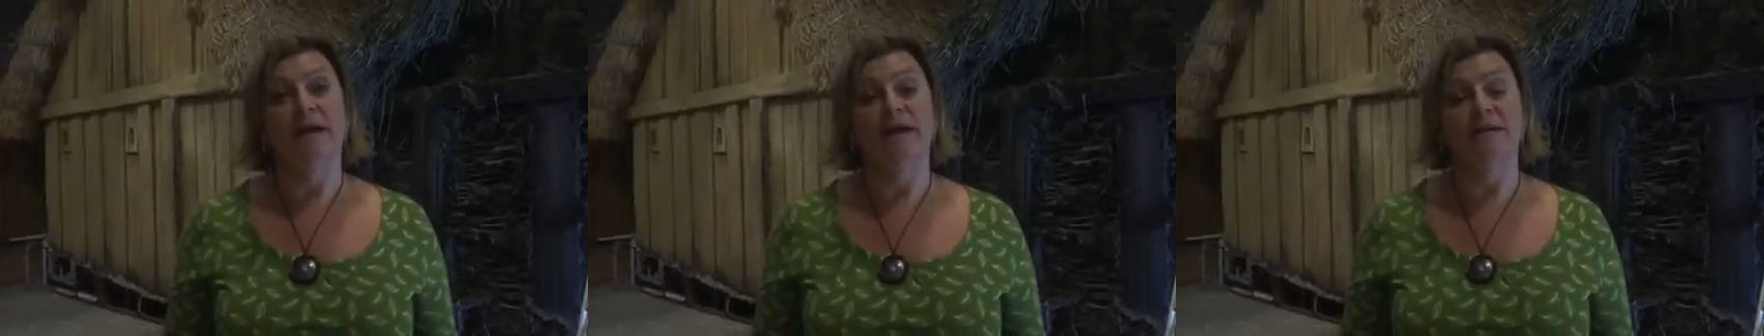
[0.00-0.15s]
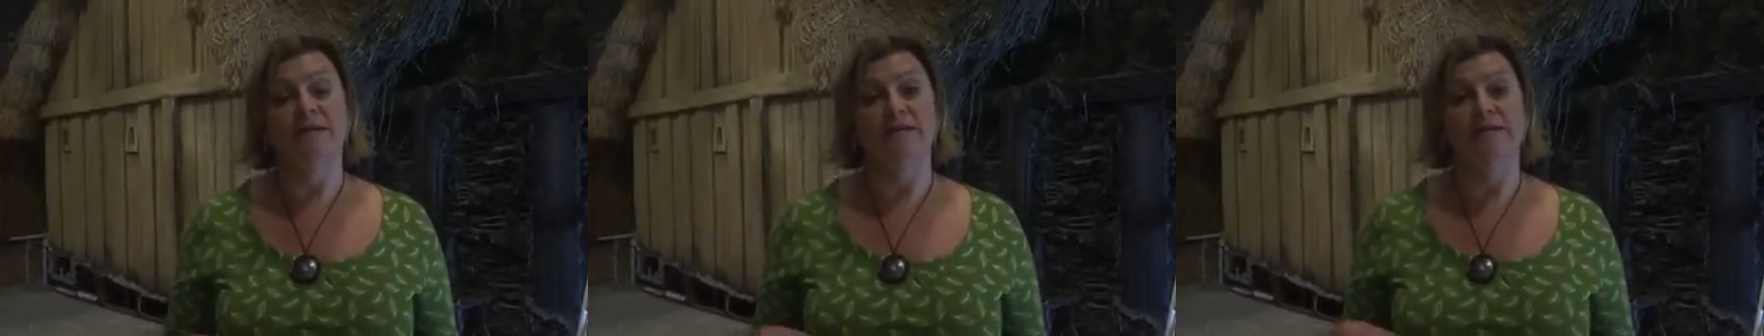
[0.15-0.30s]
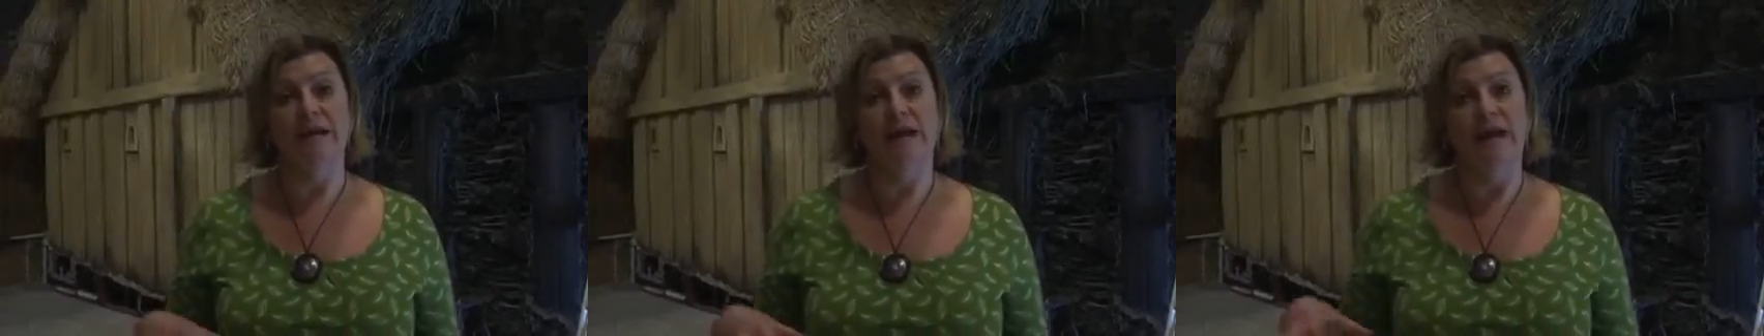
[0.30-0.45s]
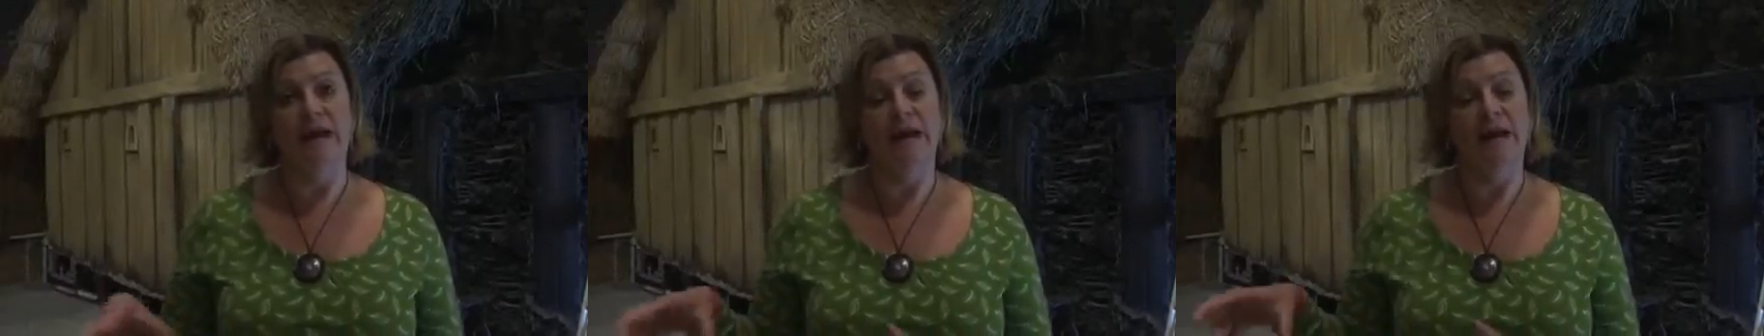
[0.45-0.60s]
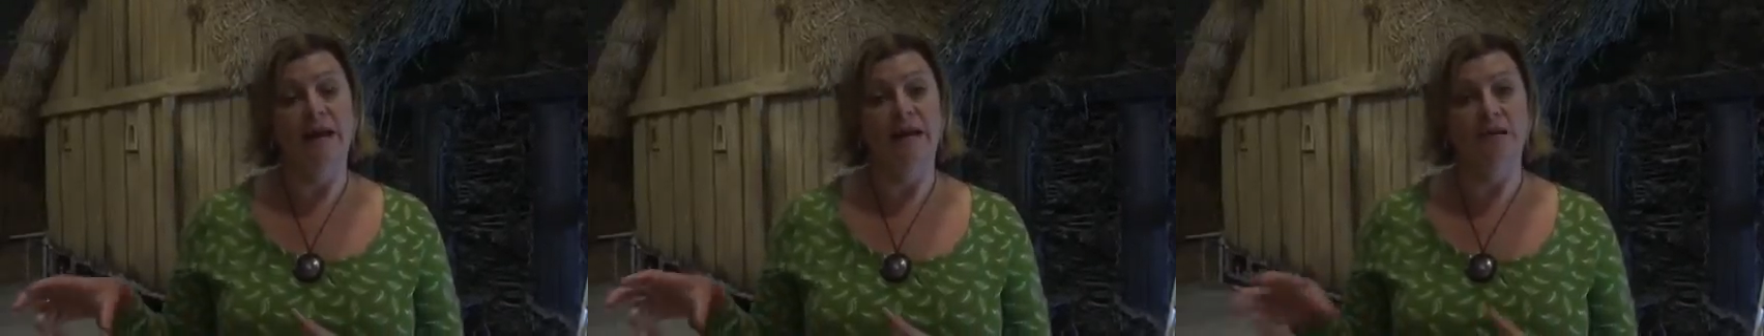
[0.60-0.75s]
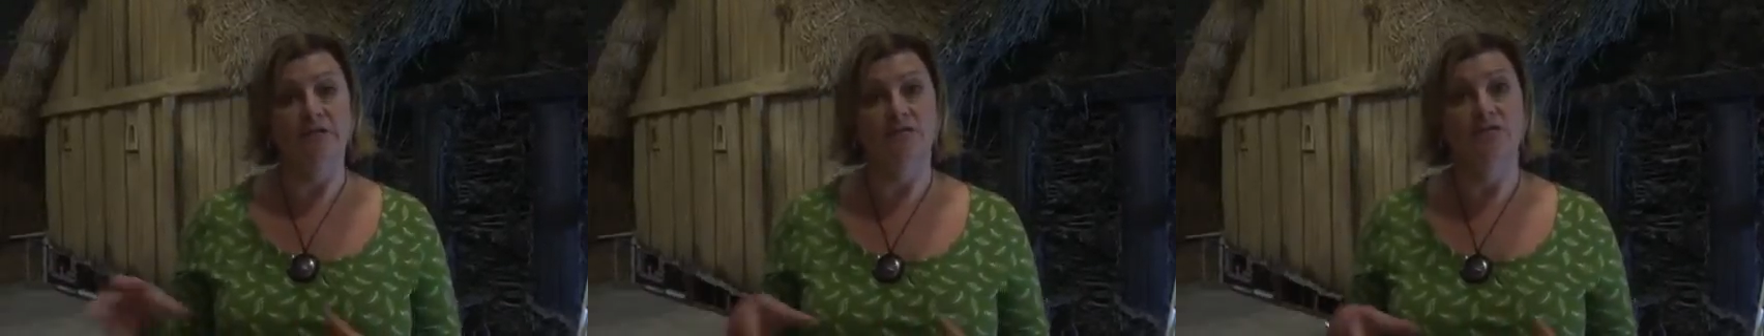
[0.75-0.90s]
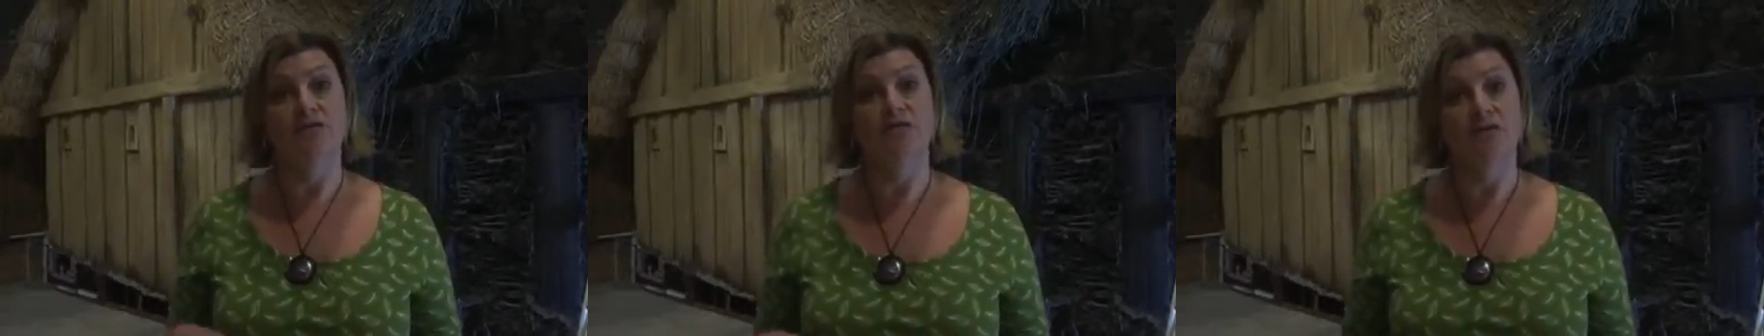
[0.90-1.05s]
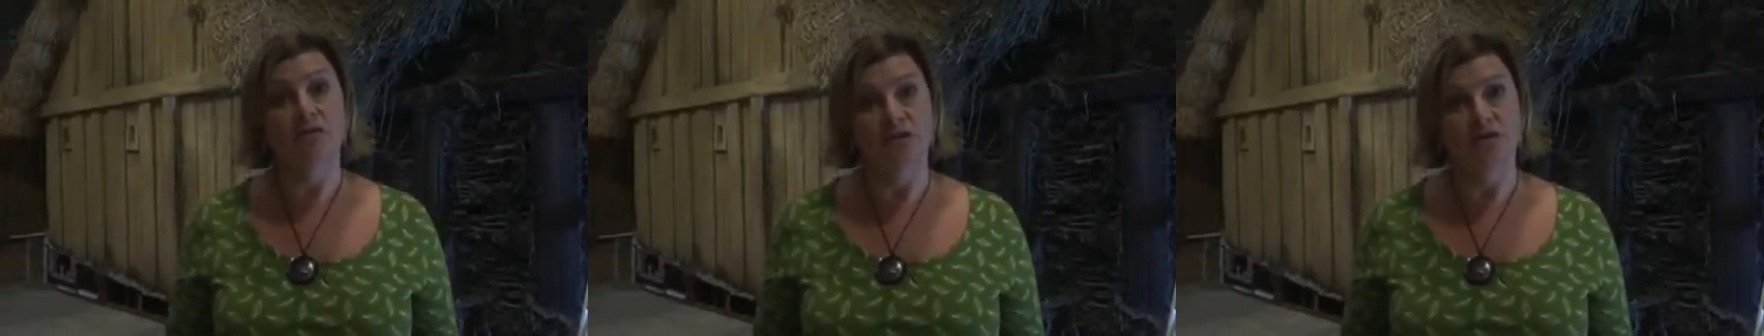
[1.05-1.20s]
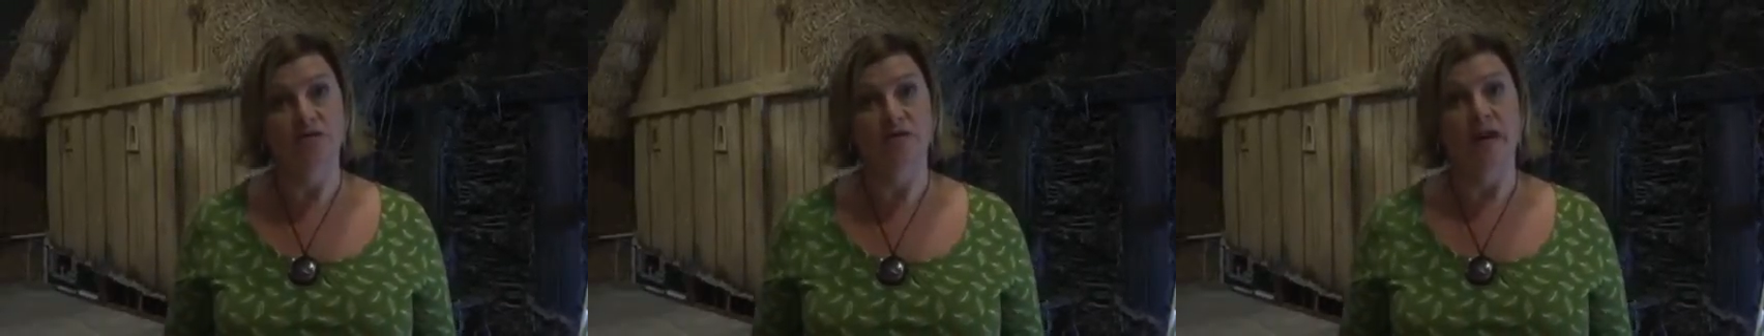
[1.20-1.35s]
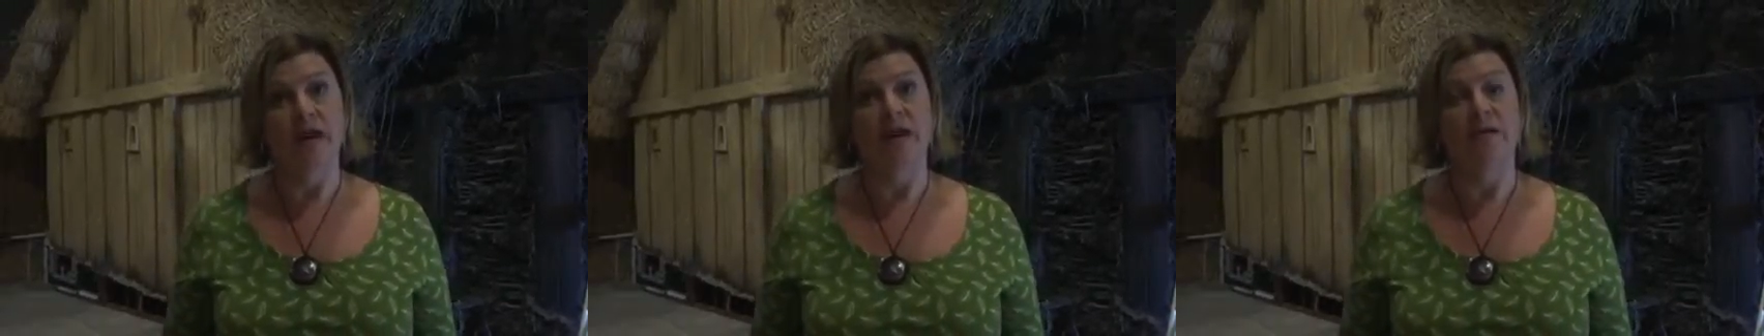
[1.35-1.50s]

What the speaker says: and our introductory